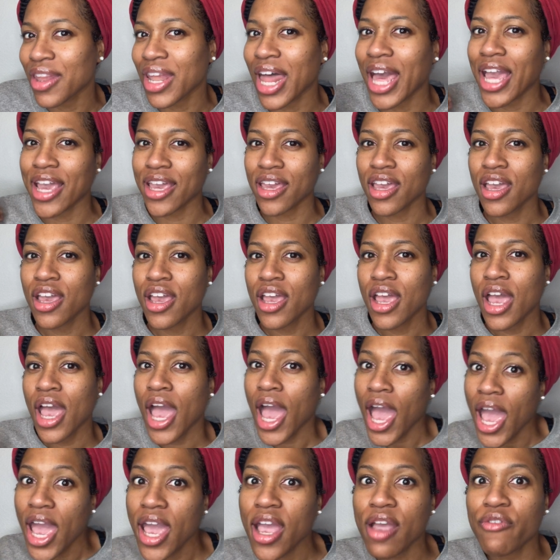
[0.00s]
like,
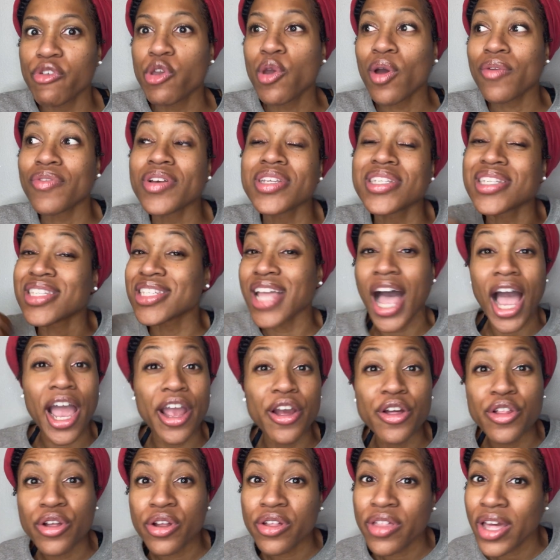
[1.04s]
hey, if you have a
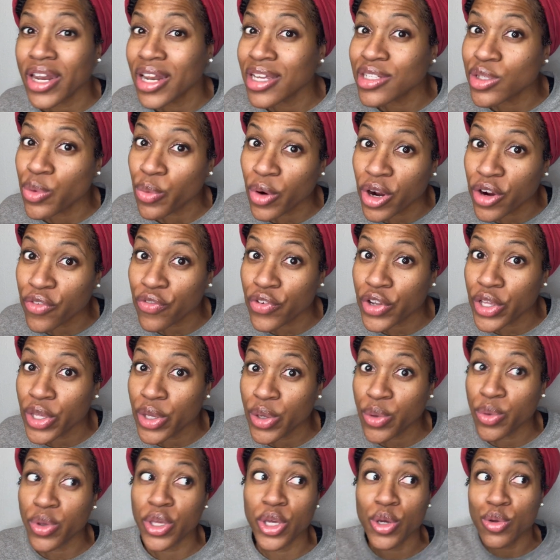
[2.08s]
styler that doesn't work for
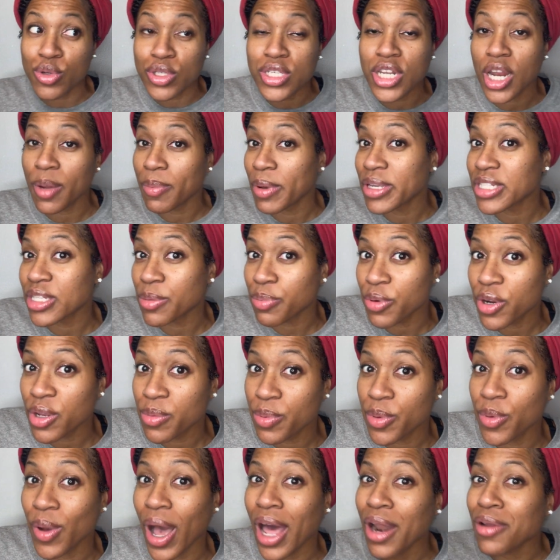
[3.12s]
you, use it up as a
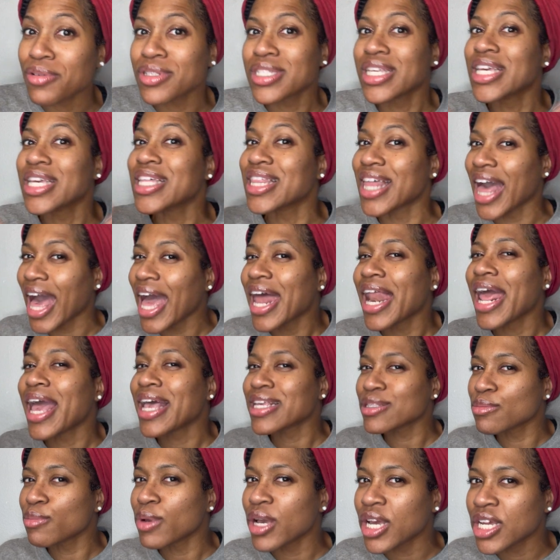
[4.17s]
pre-poo. I don't see that as
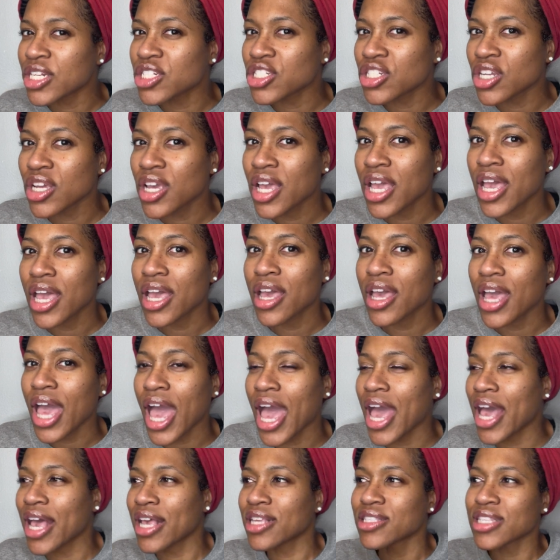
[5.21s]
much
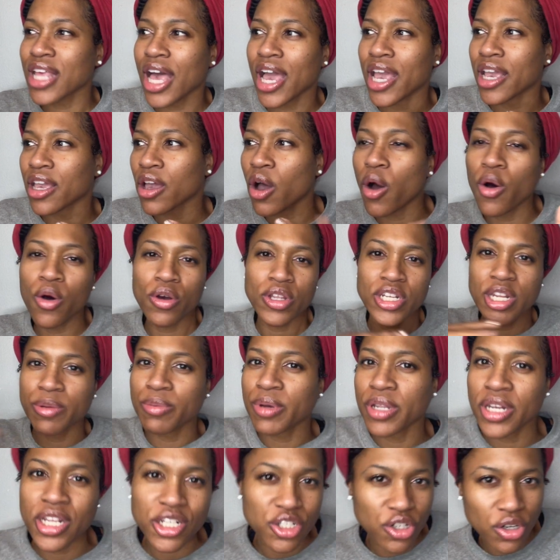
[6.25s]
as like, oh, a deep
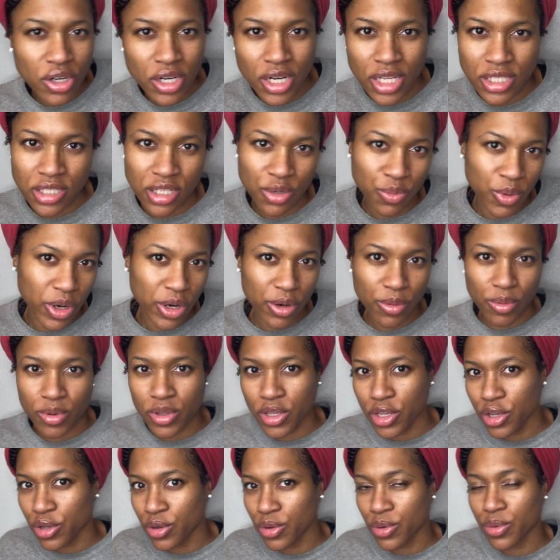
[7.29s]
conditioner doesn't work for
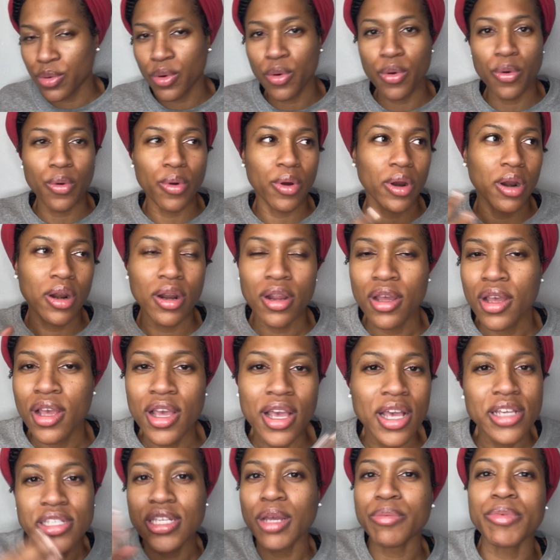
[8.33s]
you or
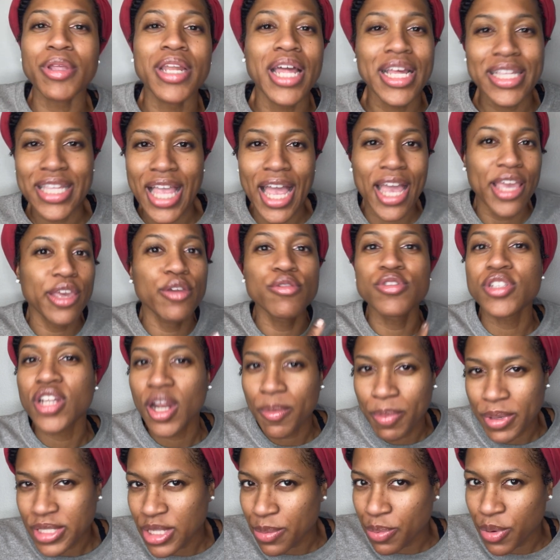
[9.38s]
something like that. Use it up
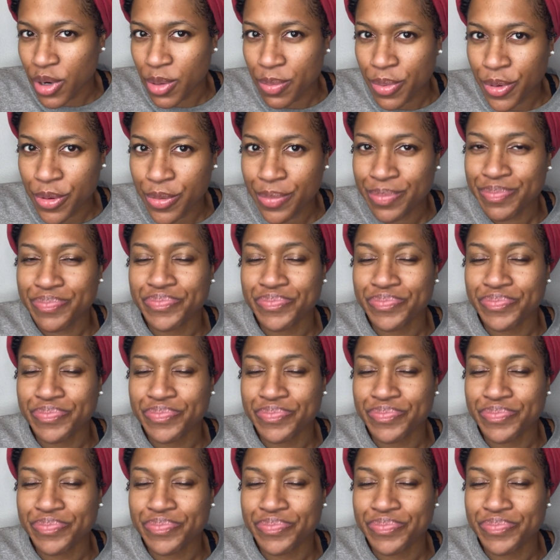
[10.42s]
as a pre-poo.